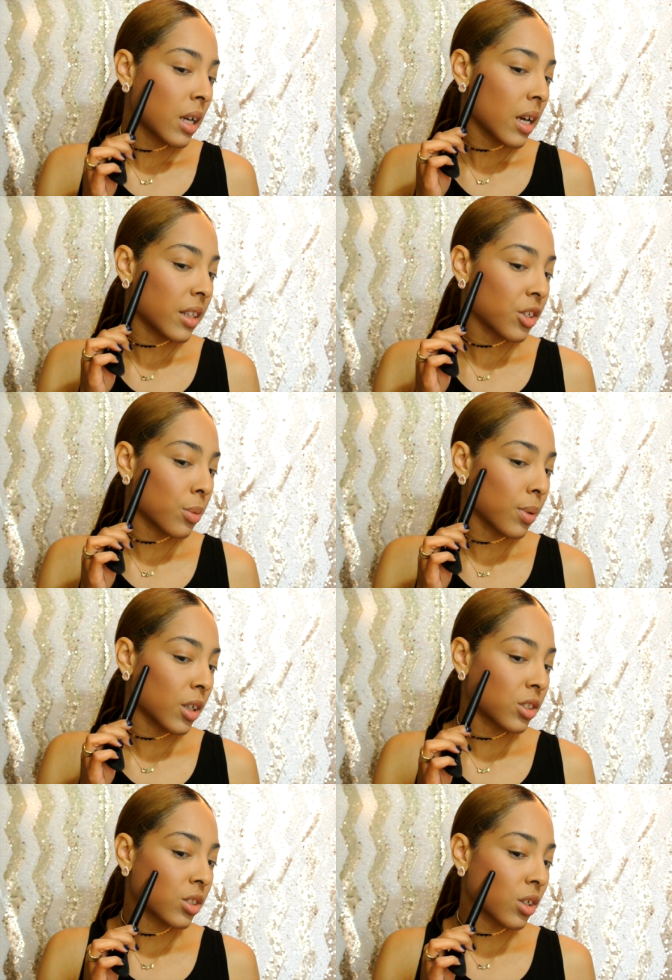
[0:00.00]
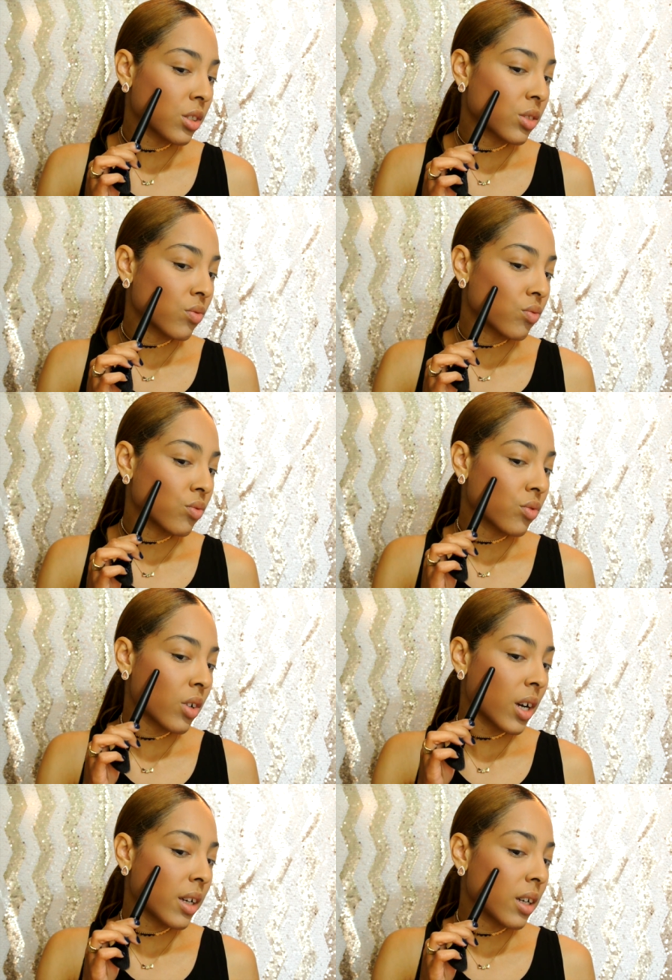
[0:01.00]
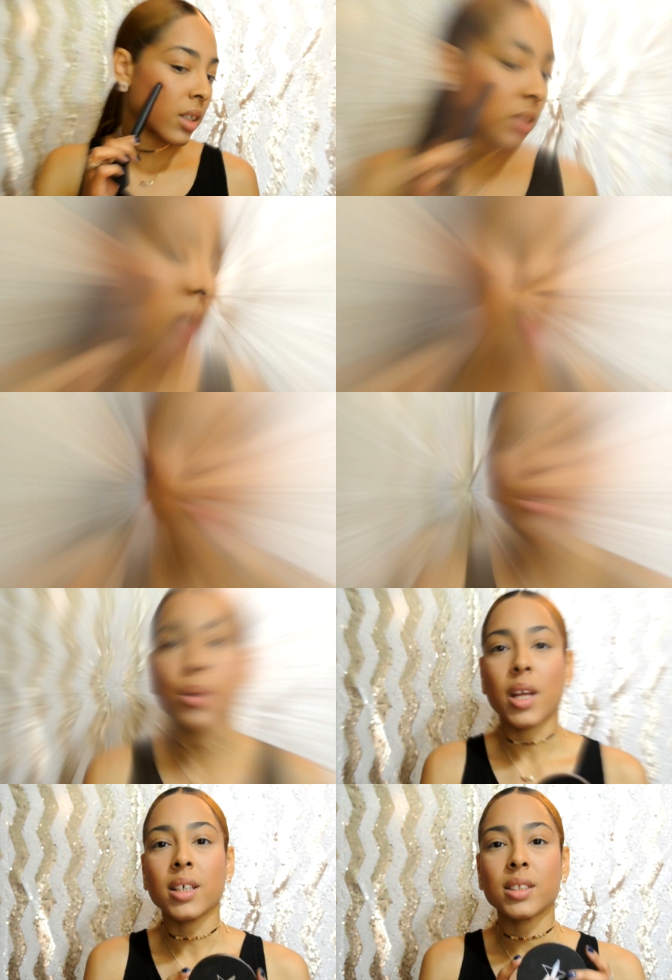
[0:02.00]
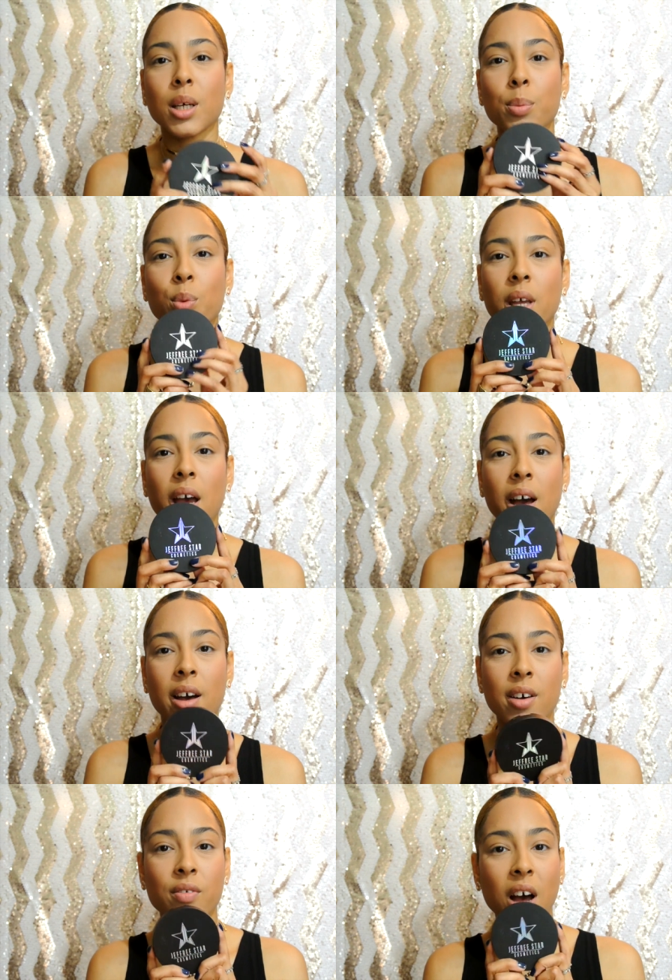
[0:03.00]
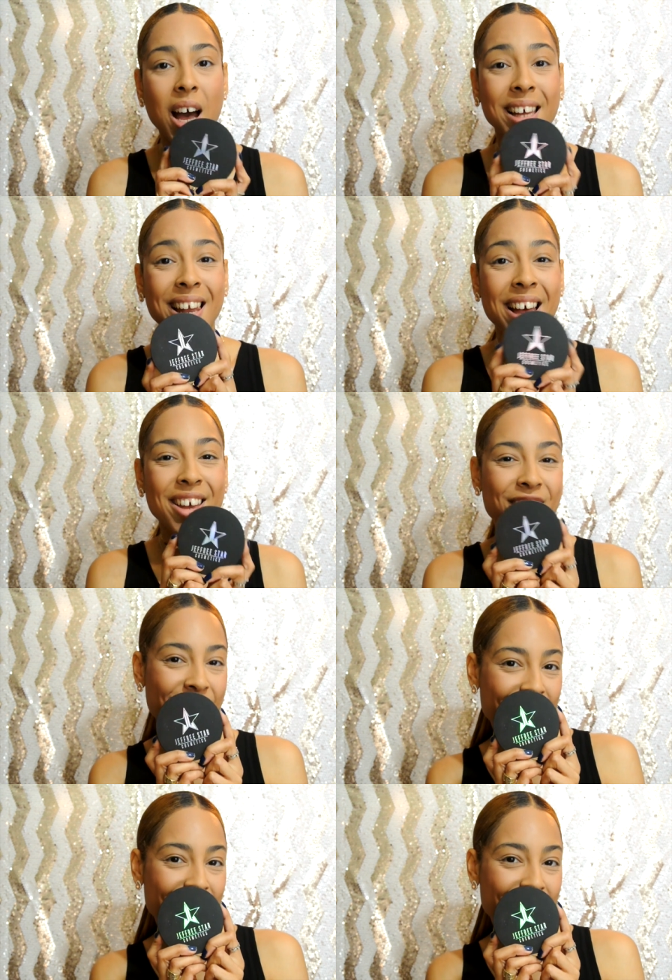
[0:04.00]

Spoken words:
And then your blush starts right on top of it. So next up we have highlighter.